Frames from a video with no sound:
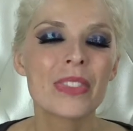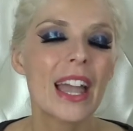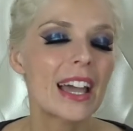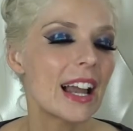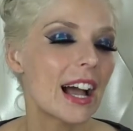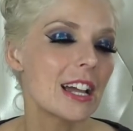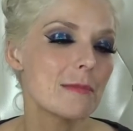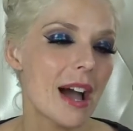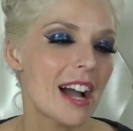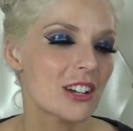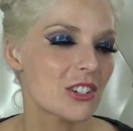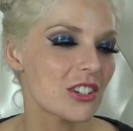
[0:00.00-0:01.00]
and I am
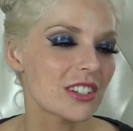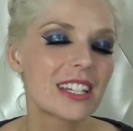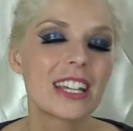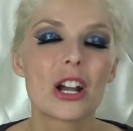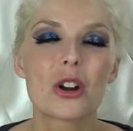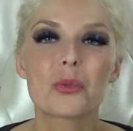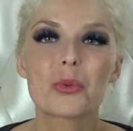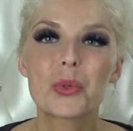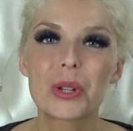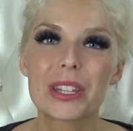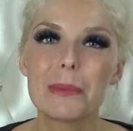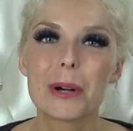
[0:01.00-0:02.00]
actually
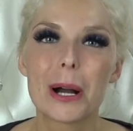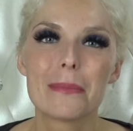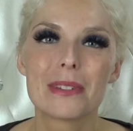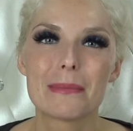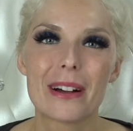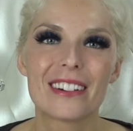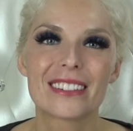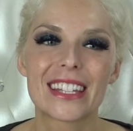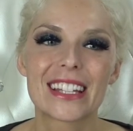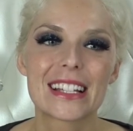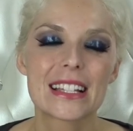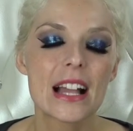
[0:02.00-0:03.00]
really bummed about
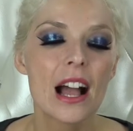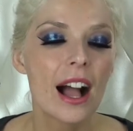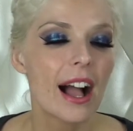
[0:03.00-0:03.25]
this.